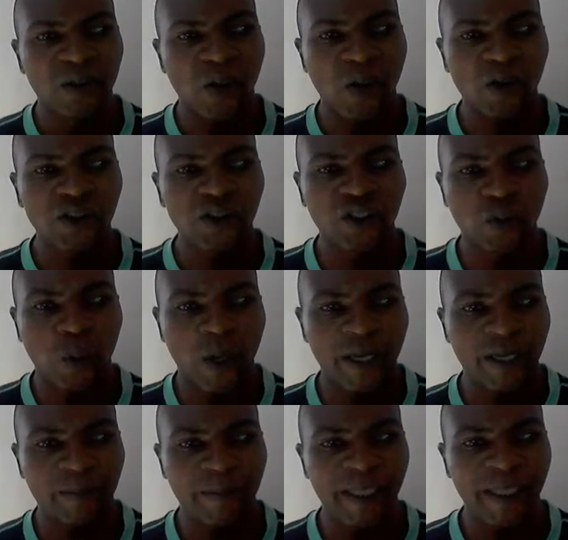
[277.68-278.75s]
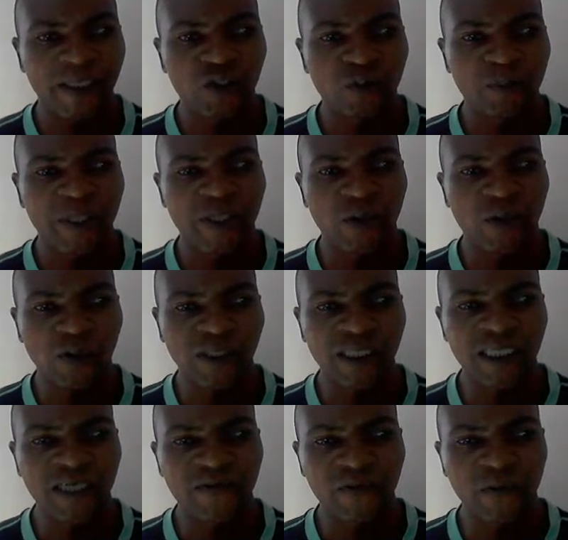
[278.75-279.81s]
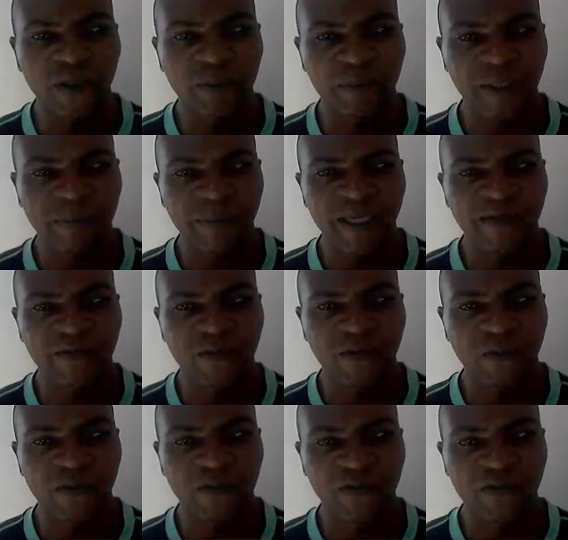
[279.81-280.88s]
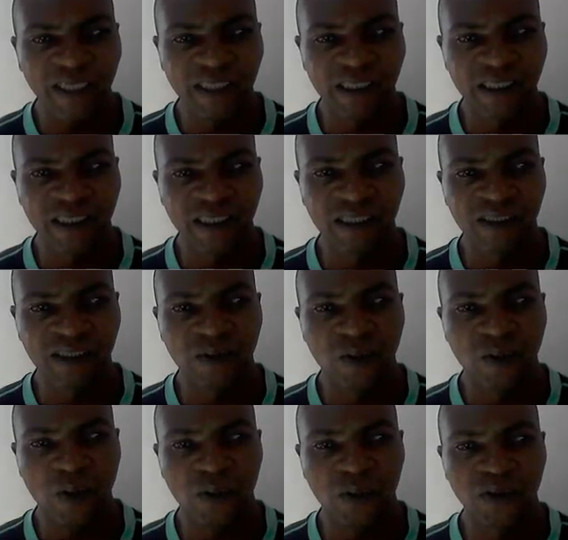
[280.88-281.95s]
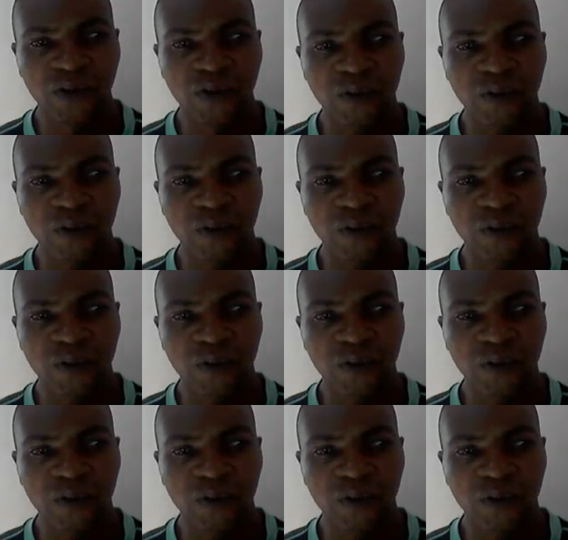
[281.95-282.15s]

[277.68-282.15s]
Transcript: Course requirement: to be considered fully prepared for this course,